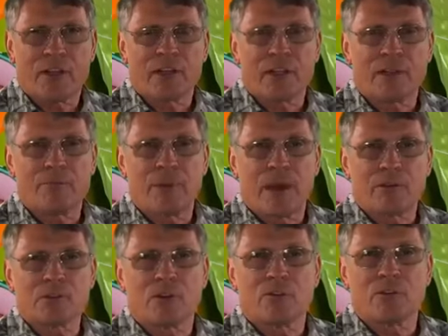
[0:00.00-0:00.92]
they
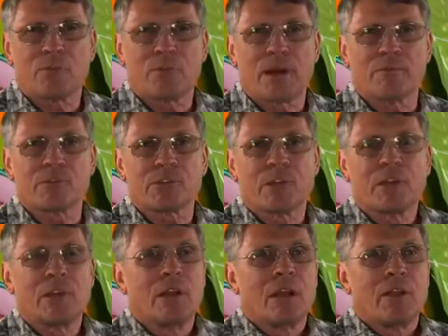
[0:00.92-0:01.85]
bounce over bumps.
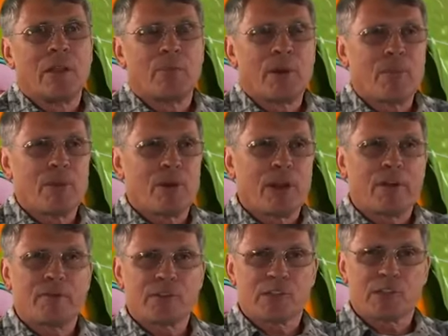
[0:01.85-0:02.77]
They probably all
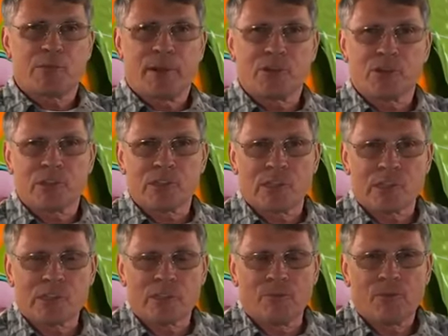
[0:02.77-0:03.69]
have a suspension
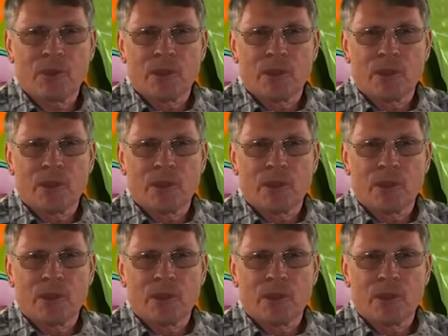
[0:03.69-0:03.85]
system.